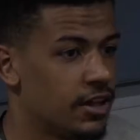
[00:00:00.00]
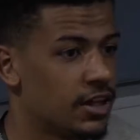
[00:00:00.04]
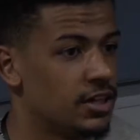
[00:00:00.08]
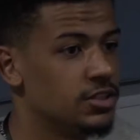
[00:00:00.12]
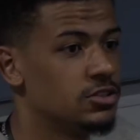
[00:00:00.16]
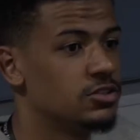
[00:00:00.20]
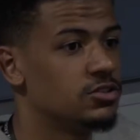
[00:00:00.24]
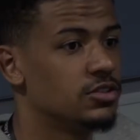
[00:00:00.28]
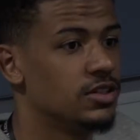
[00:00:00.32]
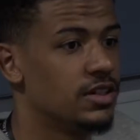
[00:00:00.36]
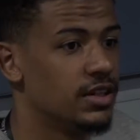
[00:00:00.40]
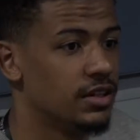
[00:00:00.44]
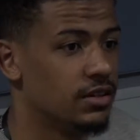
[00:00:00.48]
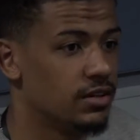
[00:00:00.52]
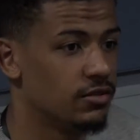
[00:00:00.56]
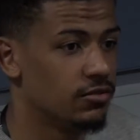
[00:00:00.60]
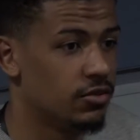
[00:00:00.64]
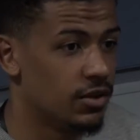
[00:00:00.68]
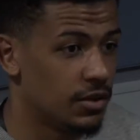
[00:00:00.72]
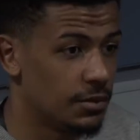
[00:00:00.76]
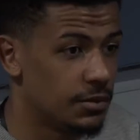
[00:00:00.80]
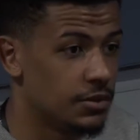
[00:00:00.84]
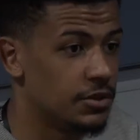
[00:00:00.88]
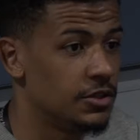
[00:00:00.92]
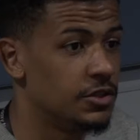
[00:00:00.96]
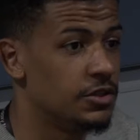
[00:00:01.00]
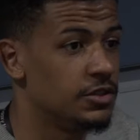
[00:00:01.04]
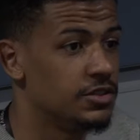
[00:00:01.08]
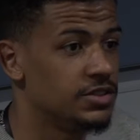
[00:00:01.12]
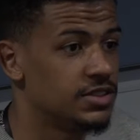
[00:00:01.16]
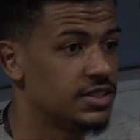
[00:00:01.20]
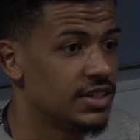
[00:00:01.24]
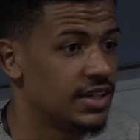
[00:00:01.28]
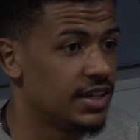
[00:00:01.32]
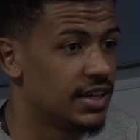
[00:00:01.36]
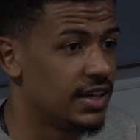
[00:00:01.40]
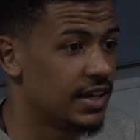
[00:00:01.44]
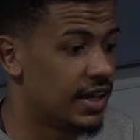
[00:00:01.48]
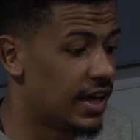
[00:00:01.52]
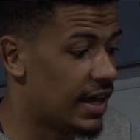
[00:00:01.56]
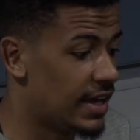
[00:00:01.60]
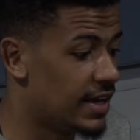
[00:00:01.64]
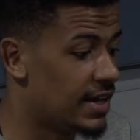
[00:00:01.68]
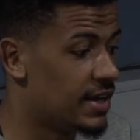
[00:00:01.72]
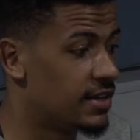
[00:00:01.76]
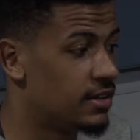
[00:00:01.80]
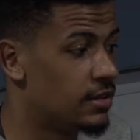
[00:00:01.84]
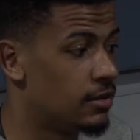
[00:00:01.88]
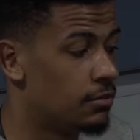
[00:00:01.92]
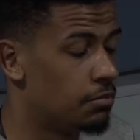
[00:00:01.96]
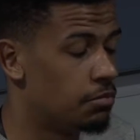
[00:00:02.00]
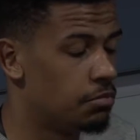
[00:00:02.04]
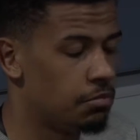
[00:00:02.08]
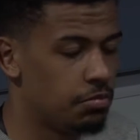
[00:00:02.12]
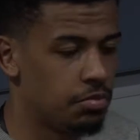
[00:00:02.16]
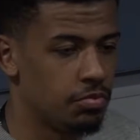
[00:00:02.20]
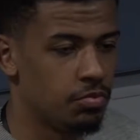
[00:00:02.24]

country reproducing another